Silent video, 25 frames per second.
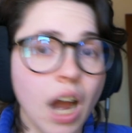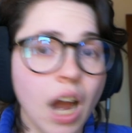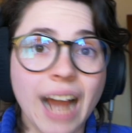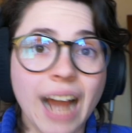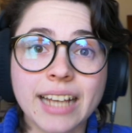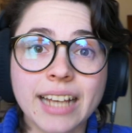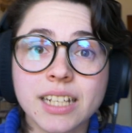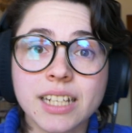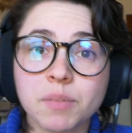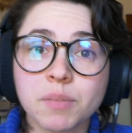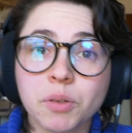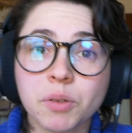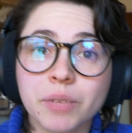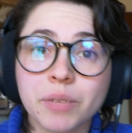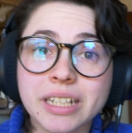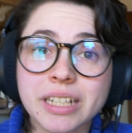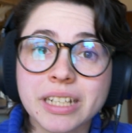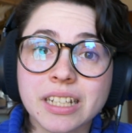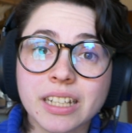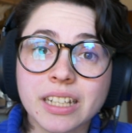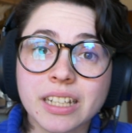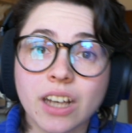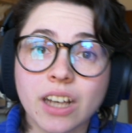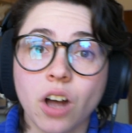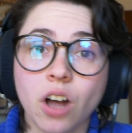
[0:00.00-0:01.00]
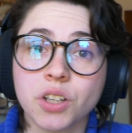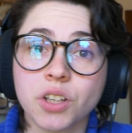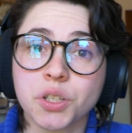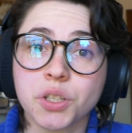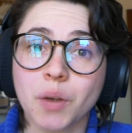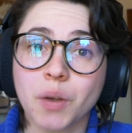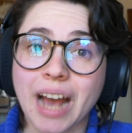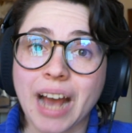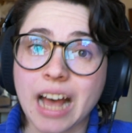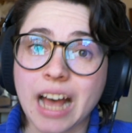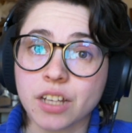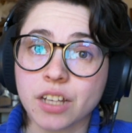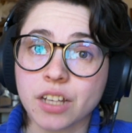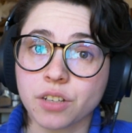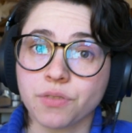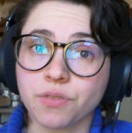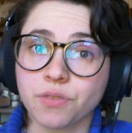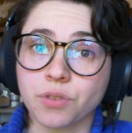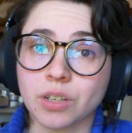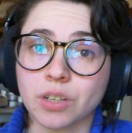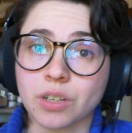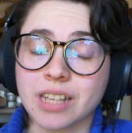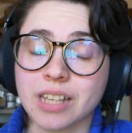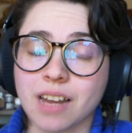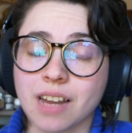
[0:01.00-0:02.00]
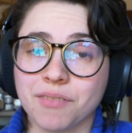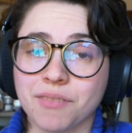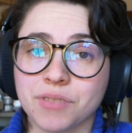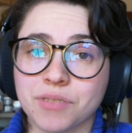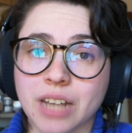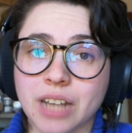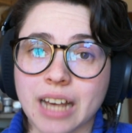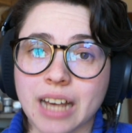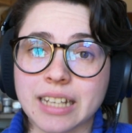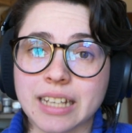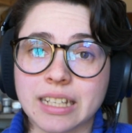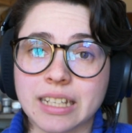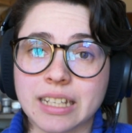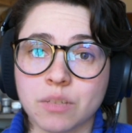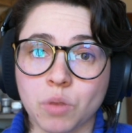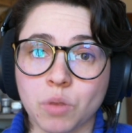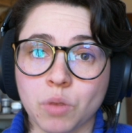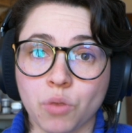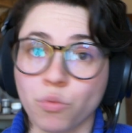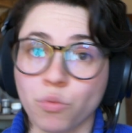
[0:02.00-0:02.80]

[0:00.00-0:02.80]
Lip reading: I had someone recently also ask for a set of dice with